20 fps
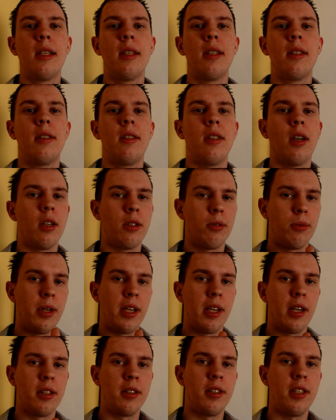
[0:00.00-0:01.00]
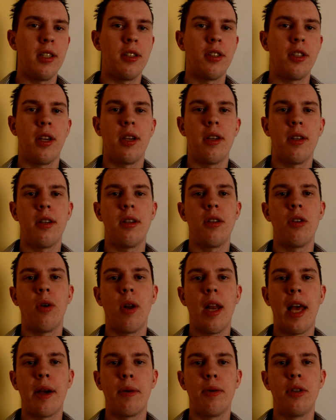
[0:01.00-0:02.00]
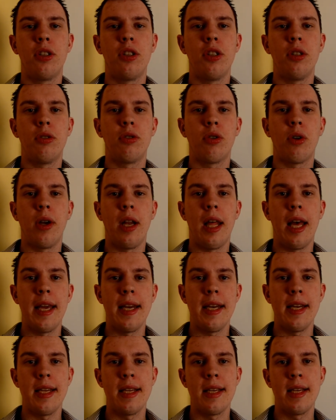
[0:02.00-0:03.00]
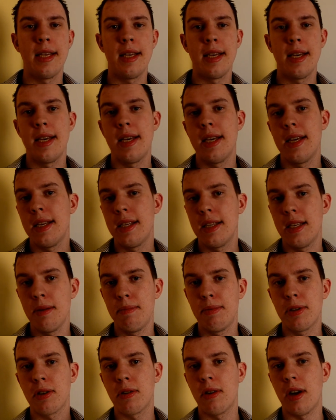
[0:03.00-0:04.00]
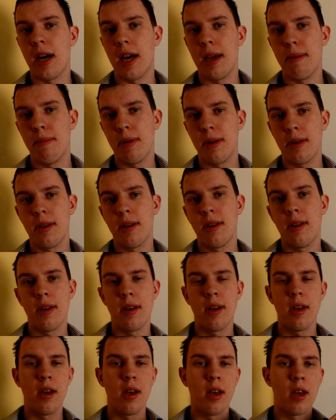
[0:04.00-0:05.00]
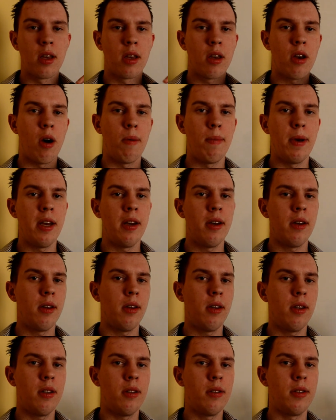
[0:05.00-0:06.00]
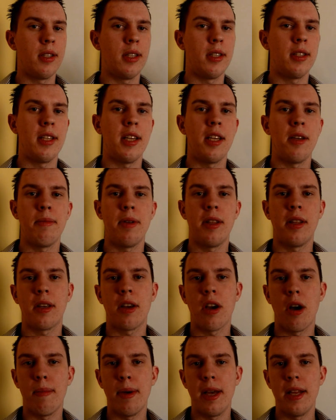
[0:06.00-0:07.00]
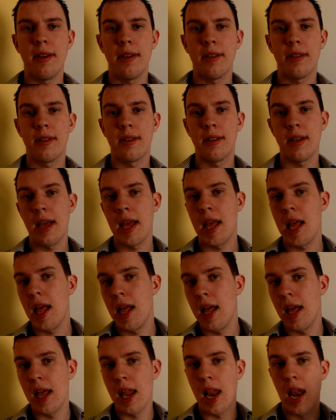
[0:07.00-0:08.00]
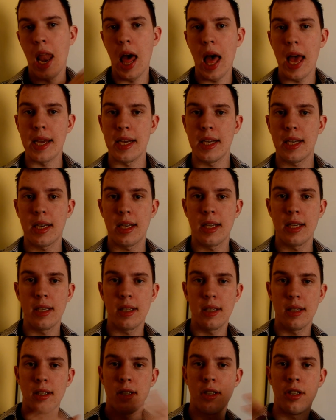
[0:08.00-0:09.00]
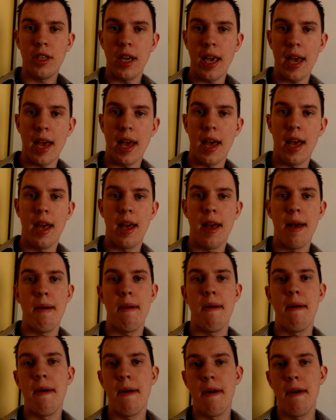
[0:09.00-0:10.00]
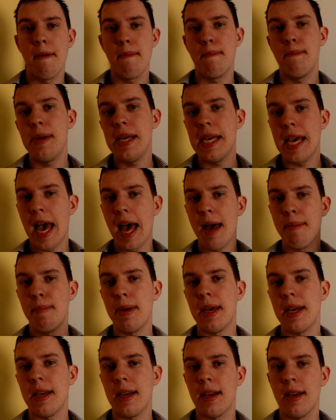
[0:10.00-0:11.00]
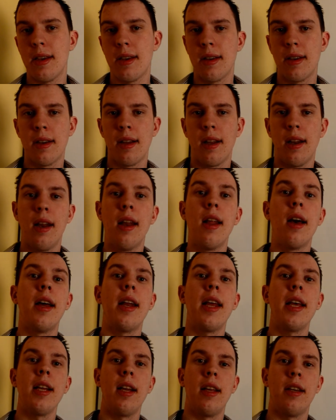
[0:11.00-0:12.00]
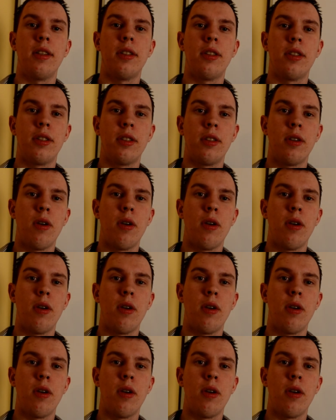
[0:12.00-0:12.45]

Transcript: Charles Wood, English teacher, your language tutor online. Subscribe, comment, use this idiom in the comments. Like, share, be happy, learn English.